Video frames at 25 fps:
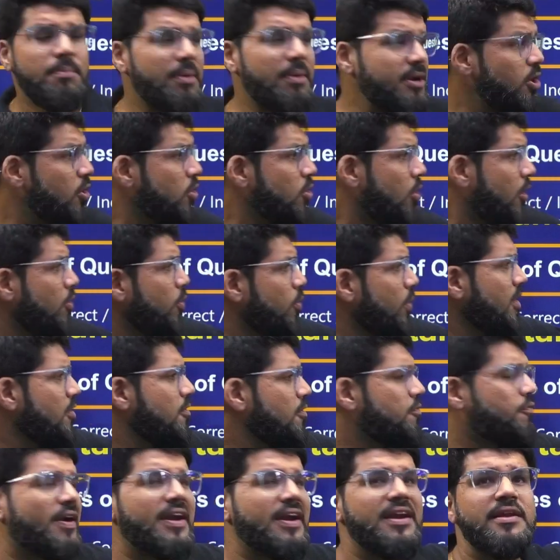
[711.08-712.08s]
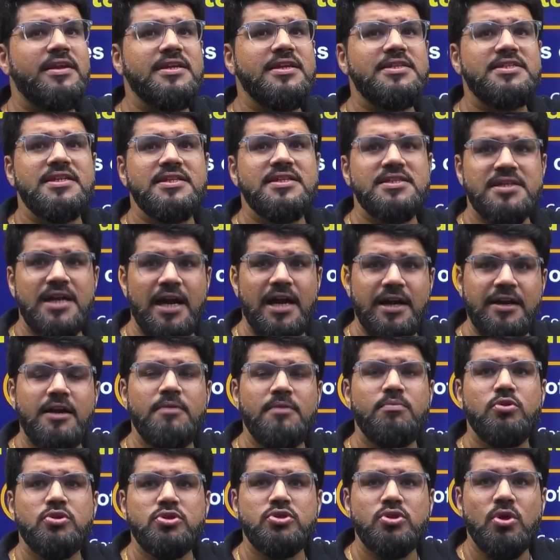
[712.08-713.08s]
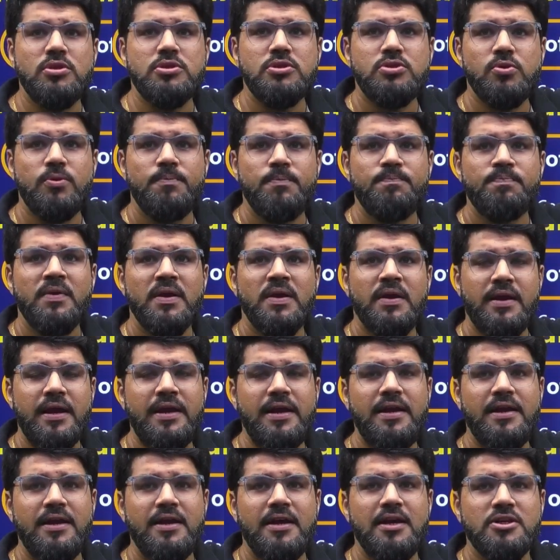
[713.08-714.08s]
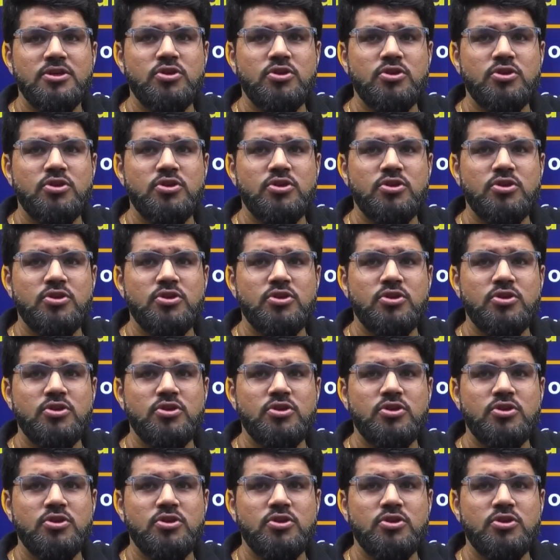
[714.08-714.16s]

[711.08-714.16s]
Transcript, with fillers: But you're not going to find this in standard books also, right?